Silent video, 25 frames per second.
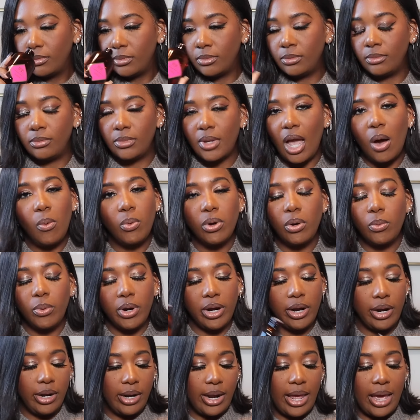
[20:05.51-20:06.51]
Mm, I want to
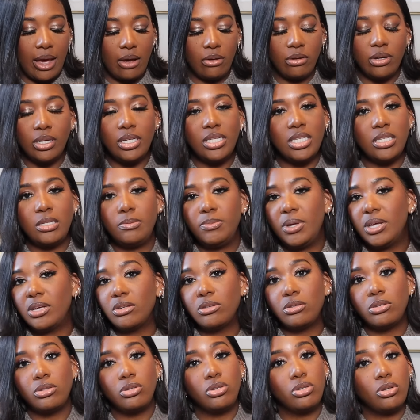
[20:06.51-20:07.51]
wear it now. It
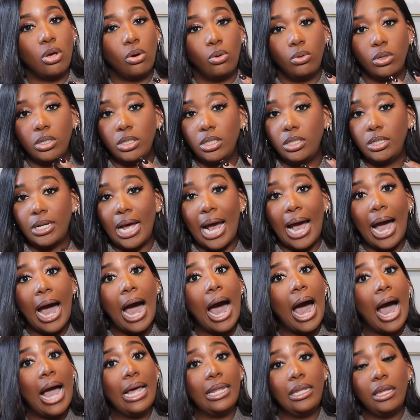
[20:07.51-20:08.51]
smells so good. I
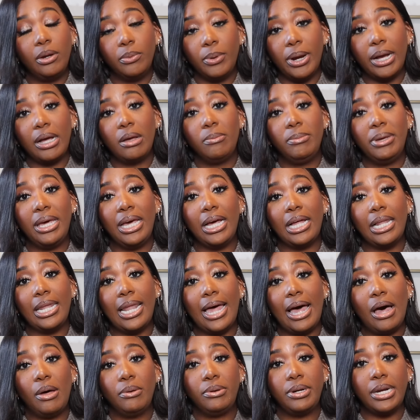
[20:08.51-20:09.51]
highly recommend
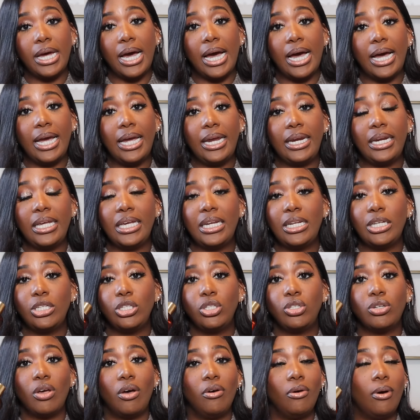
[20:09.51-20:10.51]
Cloud Nine. It
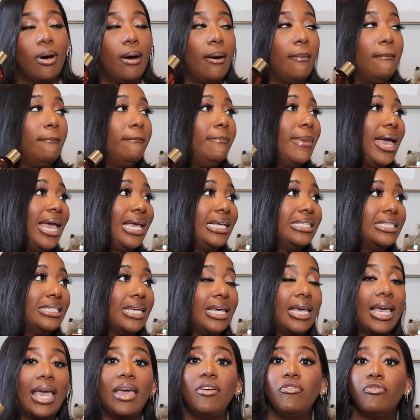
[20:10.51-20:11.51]
is
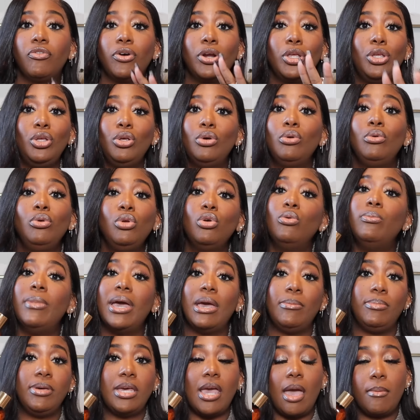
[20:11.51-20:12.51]
amazing. And for you, you
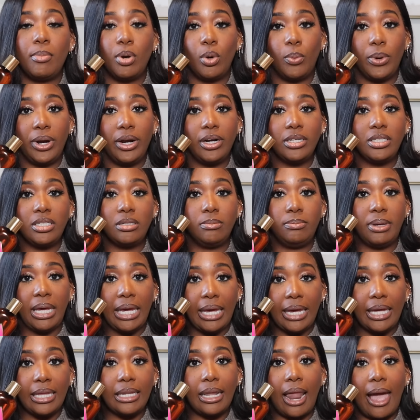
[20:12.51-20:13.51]
may be able to wear it to
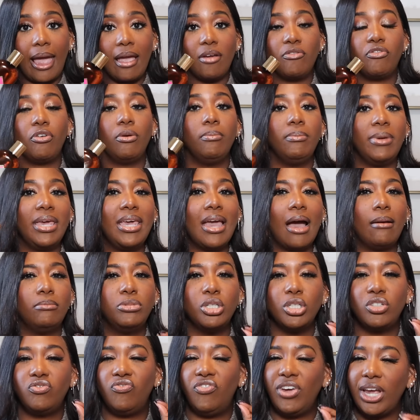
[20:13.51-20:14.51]
bed. Like for me, I'm
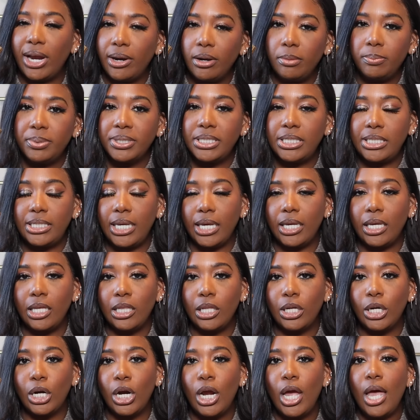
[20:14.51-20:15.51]
just very
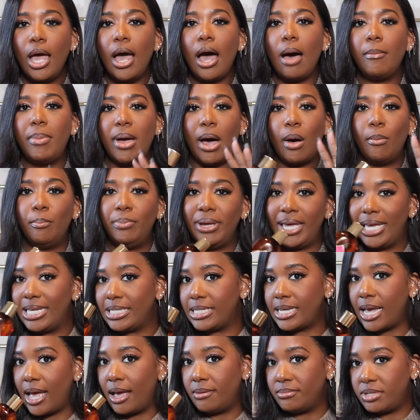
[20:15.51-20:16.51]
particular about
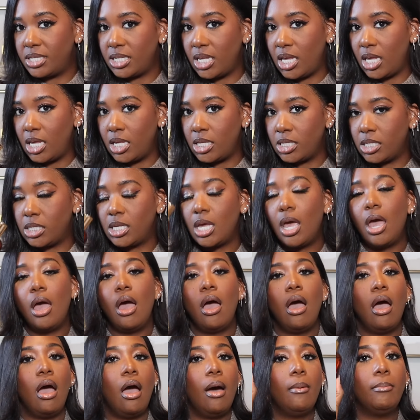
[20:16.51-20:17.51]
bedtime scents,
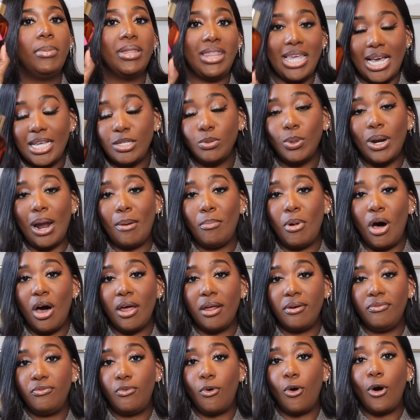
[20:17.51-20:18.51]
but that's what I bought
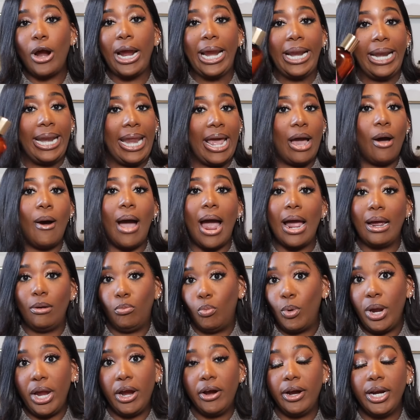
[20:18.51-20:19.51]
it for. And now I
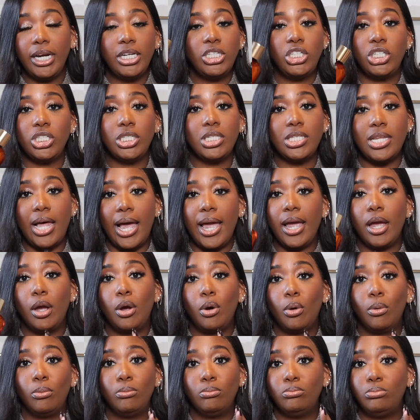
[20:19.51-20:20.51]
wear it just like
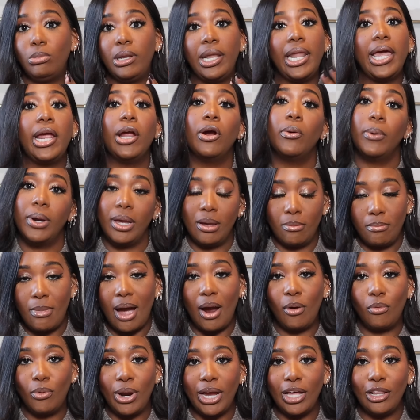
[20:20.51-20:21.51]
layering
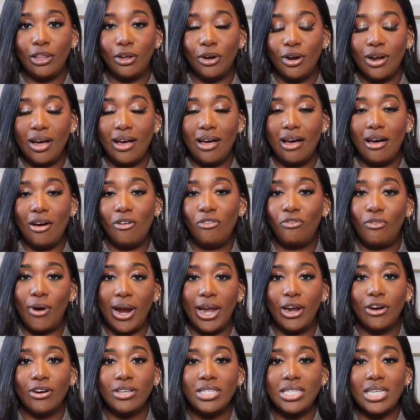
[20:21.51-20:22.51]
my regular uh,
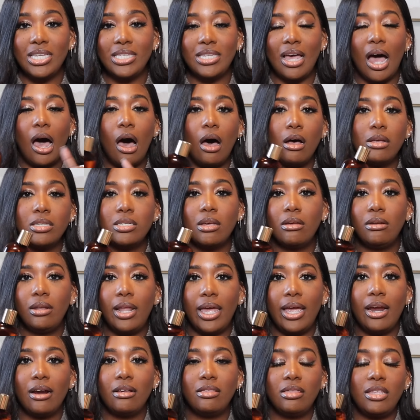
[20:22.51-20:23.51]
fragrances. I also
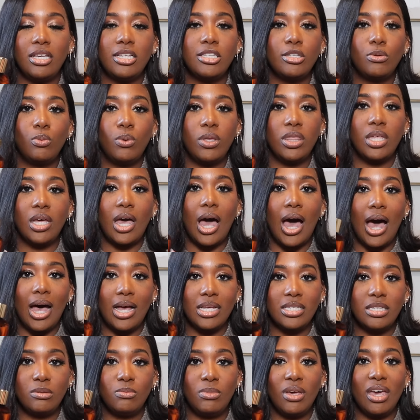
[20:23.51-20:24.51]
layered this with
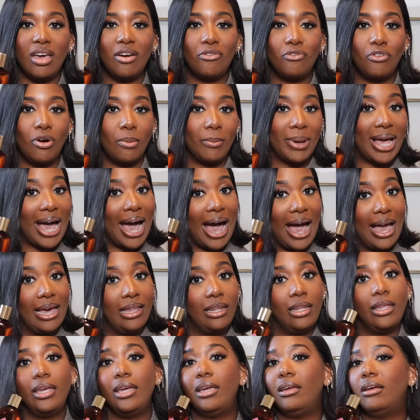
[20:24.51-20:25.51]
Cosmic from
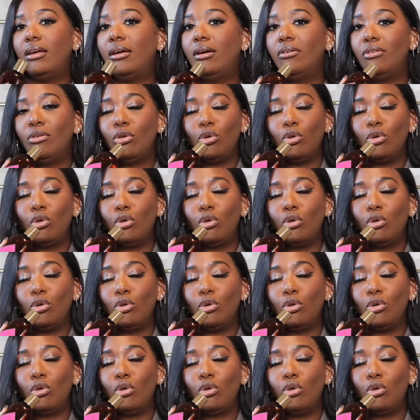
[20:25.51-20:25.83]
Kylie.